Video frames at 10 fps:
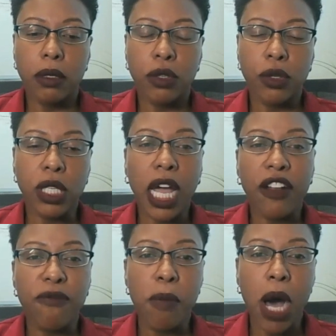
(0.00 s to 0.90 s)

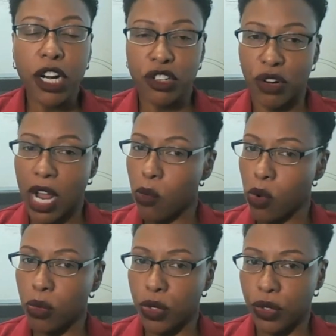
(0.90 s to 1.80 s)
kind of monitor how
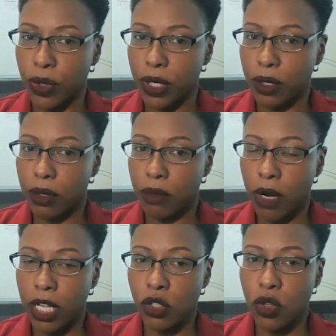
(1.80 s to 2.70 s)
well we're doing,
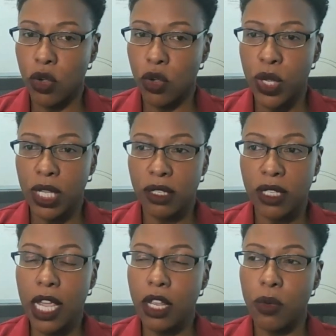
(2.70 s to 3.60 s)
right? So we can
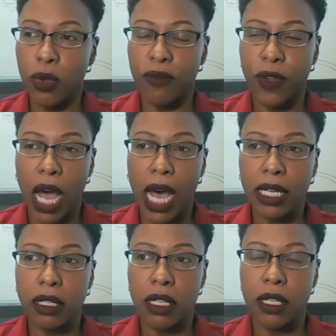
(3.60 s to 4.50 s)
say, we've
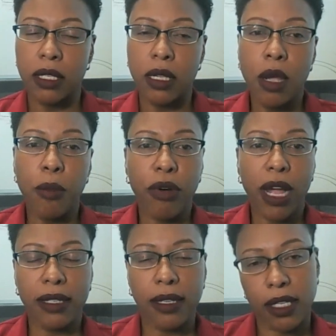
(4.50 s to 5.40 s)
got these
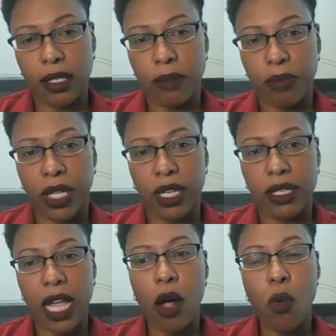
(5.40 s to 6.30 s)
processes in
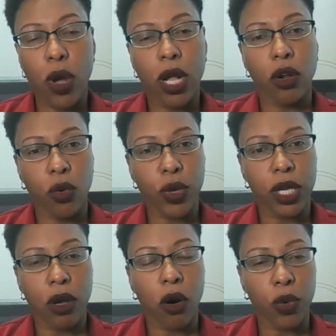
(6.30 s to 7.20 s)
place. How well are
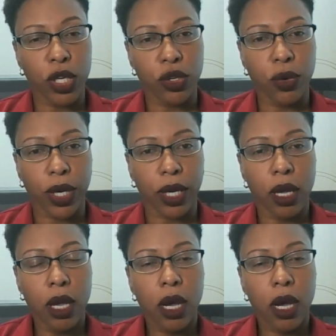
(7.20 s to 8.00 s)
we doing?